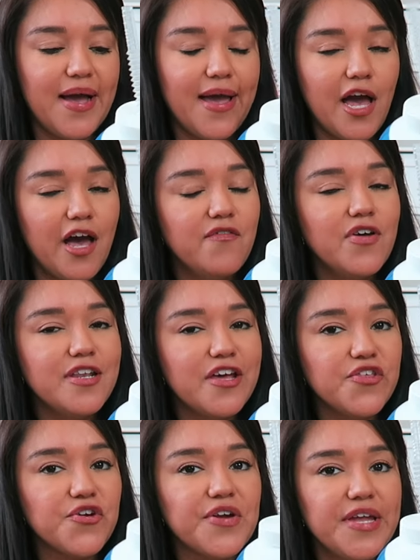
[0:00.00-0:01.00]
I have
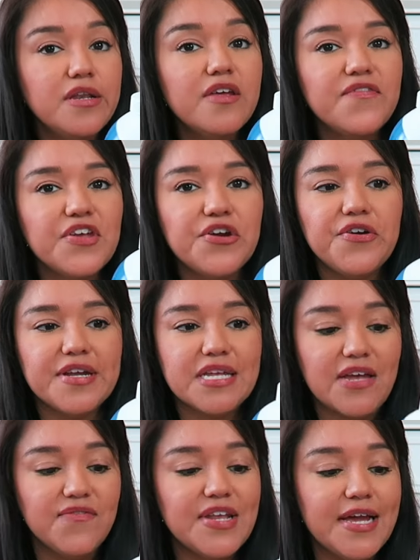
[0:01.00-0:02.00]
another end of year
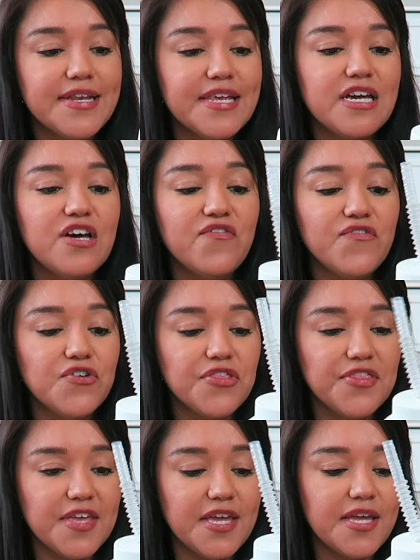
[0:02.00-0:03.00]
gift idea for
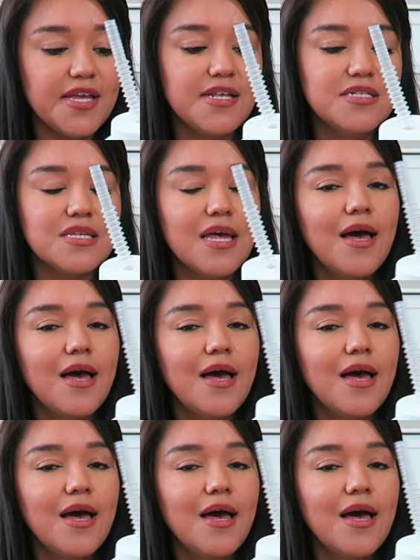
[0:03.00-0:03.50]
these.